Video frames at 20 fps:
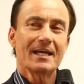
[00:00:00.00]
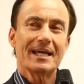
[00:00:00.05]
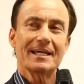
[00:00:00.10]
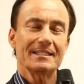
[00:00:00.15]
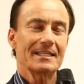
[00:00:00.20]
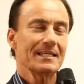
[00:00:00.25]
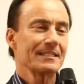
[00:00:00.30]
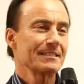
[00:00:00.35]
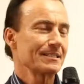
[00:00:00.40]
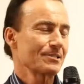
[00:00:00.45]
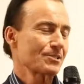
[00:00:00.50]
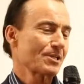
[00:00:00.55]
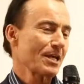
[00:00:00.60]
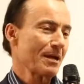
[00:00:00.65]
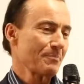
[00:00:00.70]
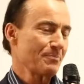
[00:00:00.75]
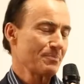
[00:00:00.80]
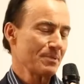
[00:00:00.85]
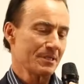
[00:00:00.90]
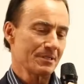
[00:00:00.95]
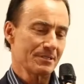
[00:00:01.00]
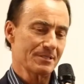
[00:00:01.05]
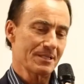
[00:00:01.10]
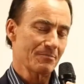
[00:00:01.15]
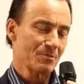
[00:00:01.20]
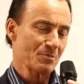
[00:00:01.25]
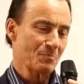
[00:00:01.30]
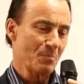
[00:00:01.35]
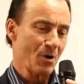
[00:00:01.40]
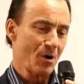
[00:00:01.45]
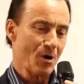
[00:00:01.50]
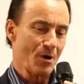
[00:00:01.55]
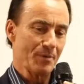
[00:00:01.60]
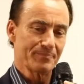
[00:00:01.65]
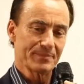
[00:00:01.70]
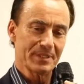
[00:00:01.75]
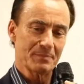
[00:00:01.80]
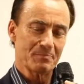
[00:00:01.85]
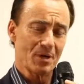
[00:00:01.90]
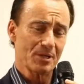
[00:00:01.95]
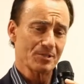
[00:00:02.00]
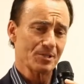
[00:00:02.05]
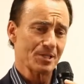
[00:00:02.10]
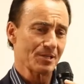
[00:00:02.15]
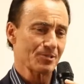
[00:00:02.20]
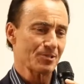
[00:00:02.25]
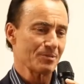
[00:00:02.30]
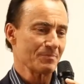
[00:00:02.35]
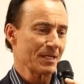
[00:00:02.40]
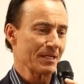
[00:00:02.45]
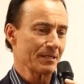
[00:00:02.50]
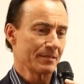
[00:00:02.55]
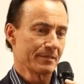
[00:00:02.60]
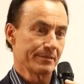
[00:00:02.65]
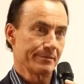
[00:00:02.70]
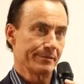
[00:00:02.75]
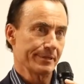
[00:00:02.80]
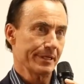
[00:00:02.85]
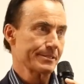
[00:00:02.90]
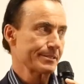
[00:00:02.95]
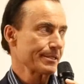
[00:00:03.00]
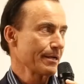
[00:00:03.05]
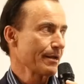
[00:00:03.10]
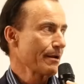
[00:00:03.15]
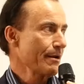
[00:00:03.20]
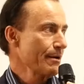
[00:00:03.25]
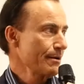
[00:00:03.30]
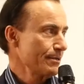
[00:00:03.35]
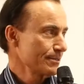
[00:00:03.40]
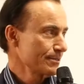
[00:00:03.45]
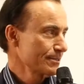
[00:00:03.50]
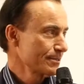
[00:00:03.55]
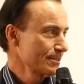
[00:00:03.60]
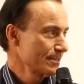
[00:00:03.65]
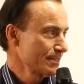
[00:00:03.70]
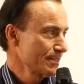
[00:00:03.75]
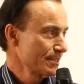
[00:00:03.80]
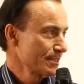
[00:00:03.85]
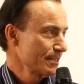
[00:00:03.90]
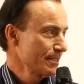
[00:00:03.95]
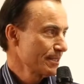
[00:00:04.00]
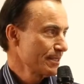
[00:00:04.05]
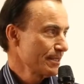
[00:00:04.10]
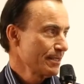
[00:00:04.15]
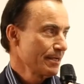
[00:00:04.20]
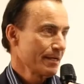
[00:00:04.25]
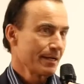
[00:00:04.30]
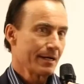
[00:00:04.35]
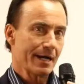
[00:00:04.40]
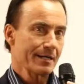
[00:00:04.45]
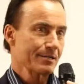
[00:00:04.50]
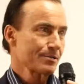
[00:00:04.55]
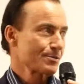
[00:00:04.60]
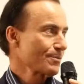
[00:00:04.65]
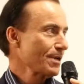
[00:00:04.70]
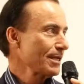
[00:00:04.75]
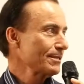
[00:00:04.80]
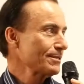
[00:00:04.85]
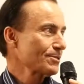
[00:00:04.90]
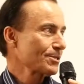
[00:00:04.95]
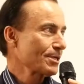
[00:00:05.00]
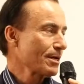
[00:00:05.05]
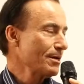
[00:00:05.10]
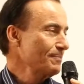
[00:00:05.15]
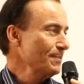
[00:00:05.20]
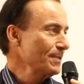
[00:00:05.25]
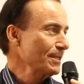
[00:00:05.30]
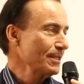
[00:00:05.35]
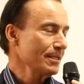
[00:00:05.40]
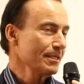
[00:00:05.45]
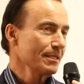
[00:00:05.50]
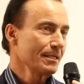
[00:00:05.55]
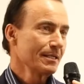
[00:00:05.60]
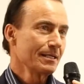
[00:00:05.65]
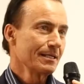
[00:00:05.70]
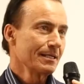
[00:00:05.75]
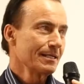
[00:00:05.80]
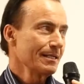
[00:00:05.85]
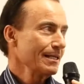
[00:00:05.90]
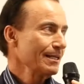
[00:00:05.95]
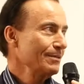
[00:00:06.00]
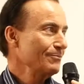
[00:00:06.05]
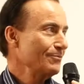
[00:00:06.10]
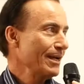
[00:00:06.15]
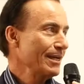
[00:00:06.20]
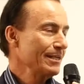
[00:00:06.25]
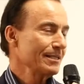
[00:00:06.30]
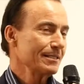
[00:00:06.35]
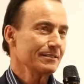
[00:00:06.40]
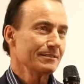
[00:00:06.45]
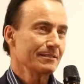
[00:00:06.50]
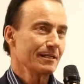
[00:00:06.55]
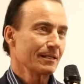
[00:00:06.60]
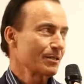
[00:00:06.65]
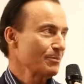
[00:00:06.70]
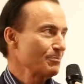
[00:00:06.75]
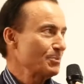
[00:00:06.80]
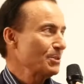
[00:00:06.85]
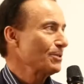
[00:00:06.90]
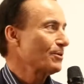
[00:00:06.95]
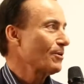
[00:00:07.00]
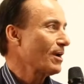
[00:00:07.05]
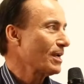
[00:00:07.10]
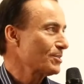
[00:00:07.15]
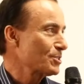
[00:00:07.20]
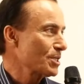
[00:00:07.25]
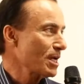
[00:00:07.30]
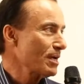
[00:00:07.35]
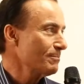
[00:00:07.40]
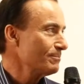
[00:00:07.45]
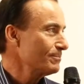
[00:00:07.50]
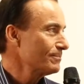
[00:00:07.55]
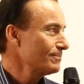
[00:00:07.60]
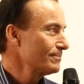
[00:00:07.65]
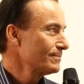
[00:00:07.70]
And then this guy, uh, his name is Paul. Paul says to me, well, that's not all. I just read this company invented a computer on a chip.